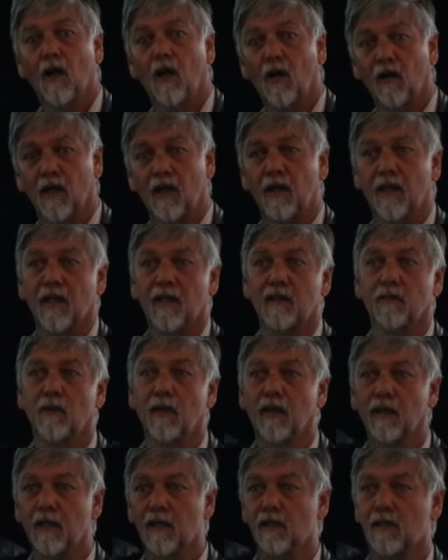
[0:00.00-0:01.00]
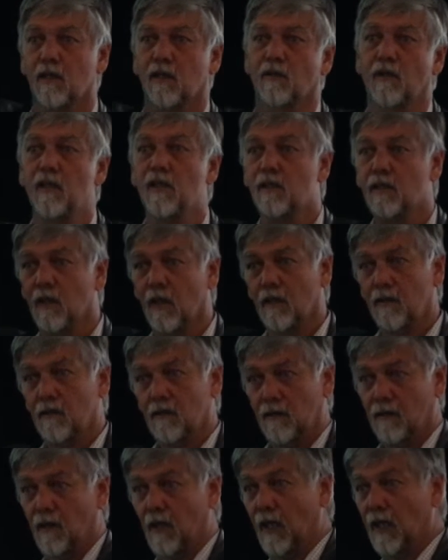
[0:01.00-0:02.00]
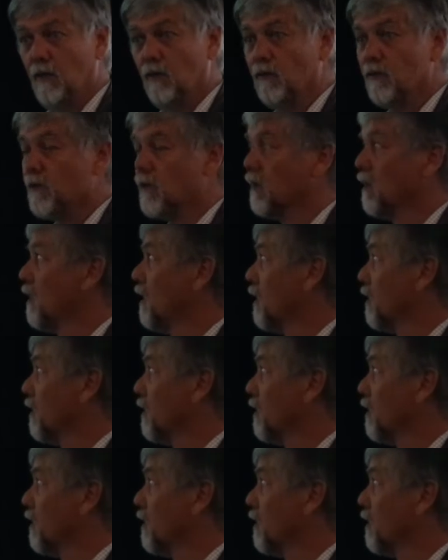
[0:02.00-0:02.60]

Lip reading: on another one of these greenstone hills.